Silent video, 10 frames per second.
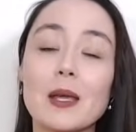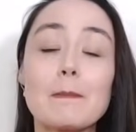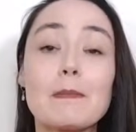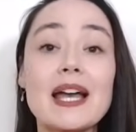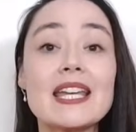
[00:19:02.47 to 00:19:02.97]

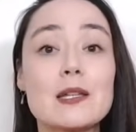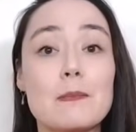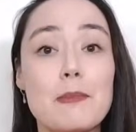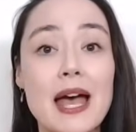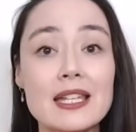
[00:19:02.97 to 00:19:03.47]
My
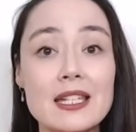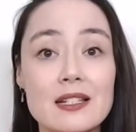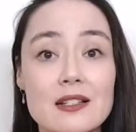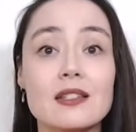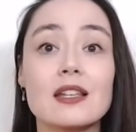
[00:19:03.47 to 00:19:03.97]

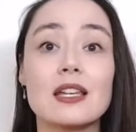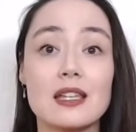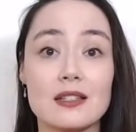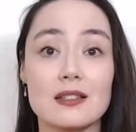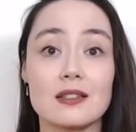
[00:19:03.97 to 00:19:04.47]
independence
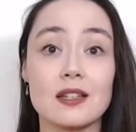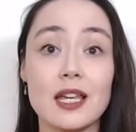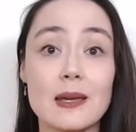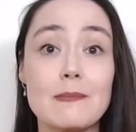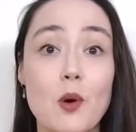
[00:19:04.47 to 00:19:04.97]
is
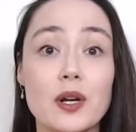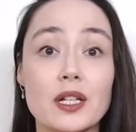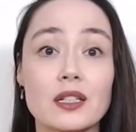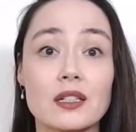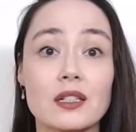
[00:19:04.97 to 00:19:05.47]

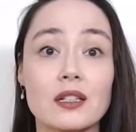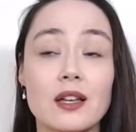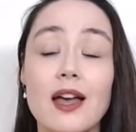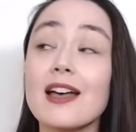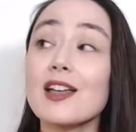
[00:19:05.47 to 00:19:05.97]
important.
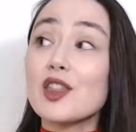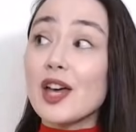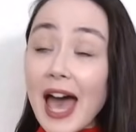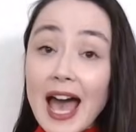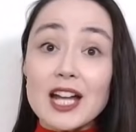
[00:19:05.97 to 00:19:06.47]

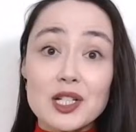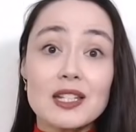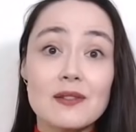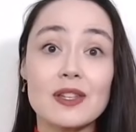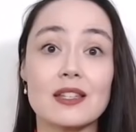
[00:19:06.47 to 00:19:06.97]
The
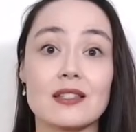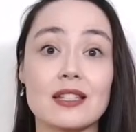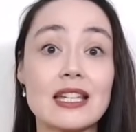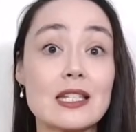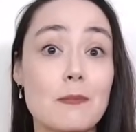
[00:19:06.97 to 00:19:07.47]
adjective is
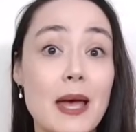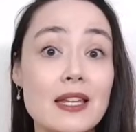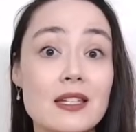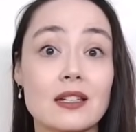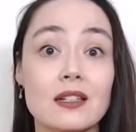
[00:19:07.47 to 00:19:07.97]

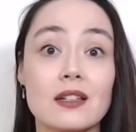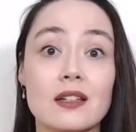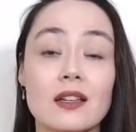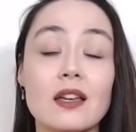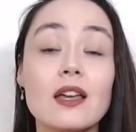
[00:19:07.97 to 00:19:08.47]
independent.
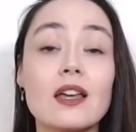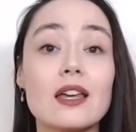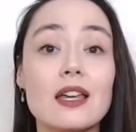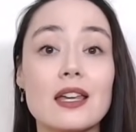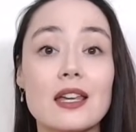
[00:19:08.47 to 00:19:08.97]

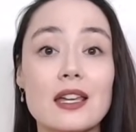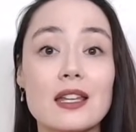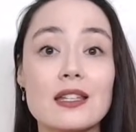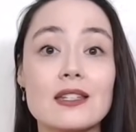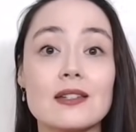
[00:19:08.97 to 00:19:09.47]

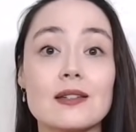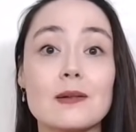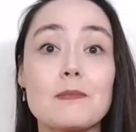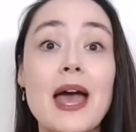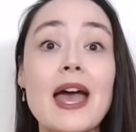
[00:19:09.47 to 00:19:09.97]

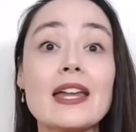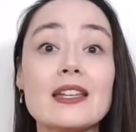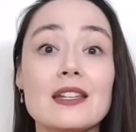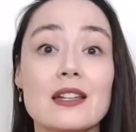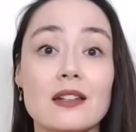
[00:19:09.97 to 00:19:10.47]

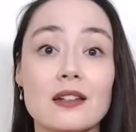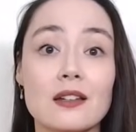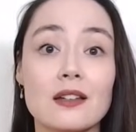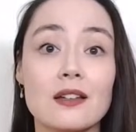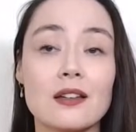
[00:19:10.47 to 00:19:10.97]
Independent.
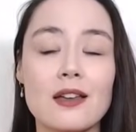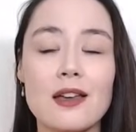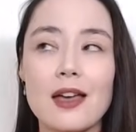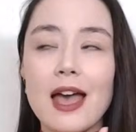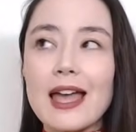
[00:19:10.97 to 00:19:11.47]

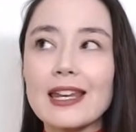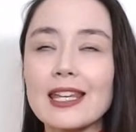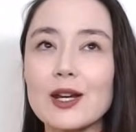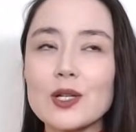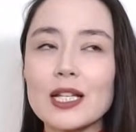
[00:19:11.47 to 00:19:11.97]
And
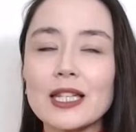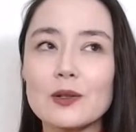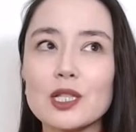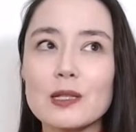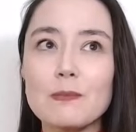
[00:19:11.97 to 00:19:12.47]
here's a little
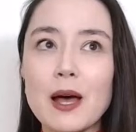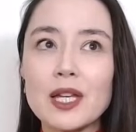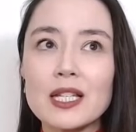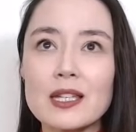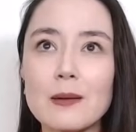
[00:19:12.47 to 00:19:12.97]

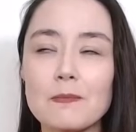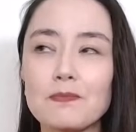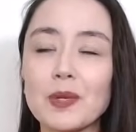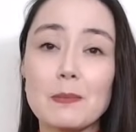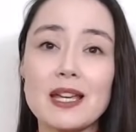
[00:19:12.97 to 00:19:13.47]
spelling tip,
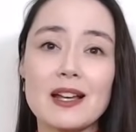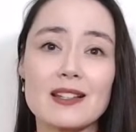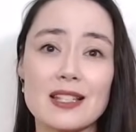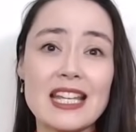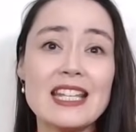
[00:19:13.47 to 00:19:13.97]
because
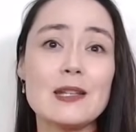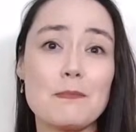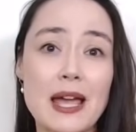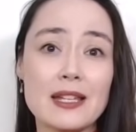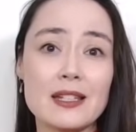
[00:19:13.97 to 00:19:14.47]

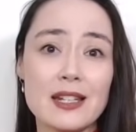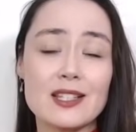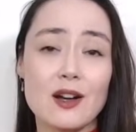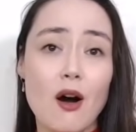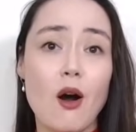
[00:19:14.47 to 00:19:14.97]
independent is
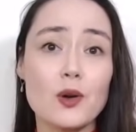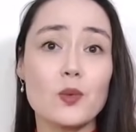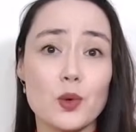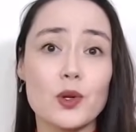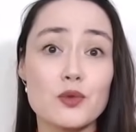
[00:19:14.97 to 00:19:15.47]
a hard
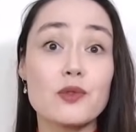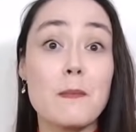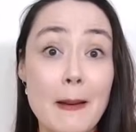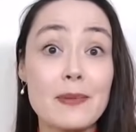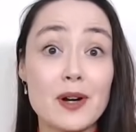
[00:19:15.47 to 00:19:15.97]
word to
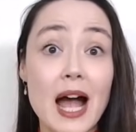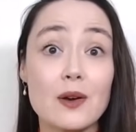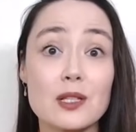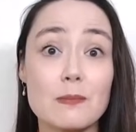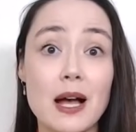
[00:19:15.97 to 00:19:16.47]
remember how to
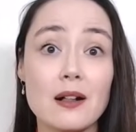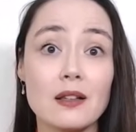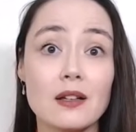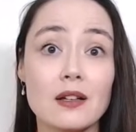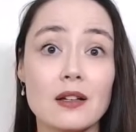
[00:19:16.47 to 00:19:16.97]
spell.
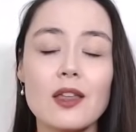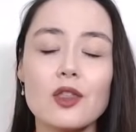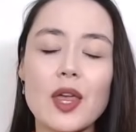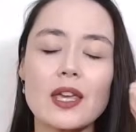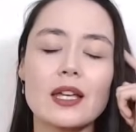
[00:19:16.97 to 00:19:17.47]

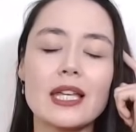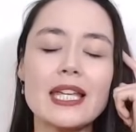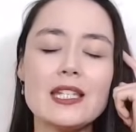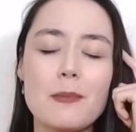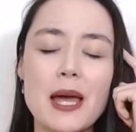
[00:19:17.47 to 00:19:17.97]
Think
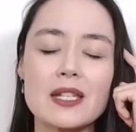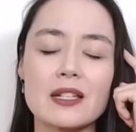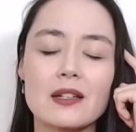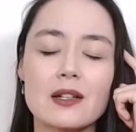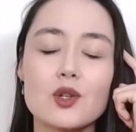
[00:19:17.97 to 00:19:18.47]
independent,
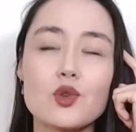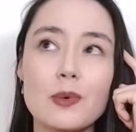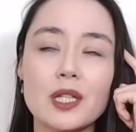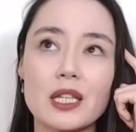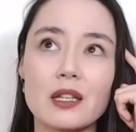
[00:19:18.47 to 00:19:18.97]

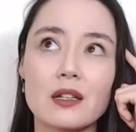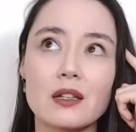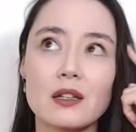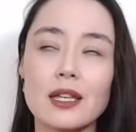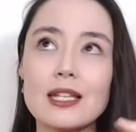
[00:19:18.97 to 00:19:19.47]
triple E.
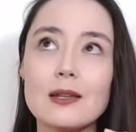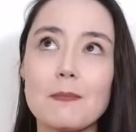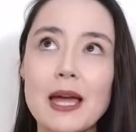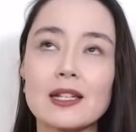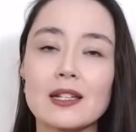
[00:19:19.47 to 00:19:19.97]

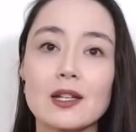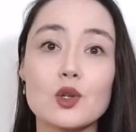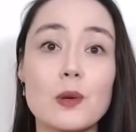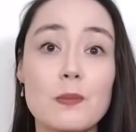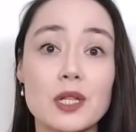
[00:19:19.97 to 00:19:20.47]
Independent,
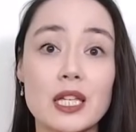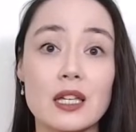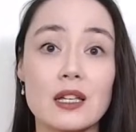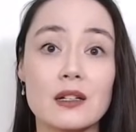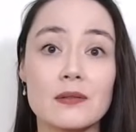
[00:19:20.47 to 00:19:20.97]
triple
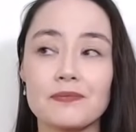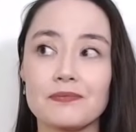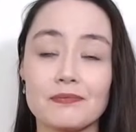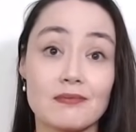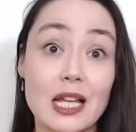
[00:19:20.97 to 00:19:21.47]
E.
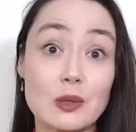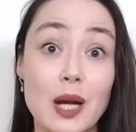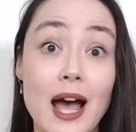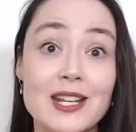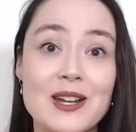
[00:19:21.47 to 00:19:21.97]
That's what
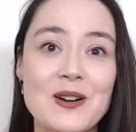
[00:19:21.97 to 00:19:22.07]
I do.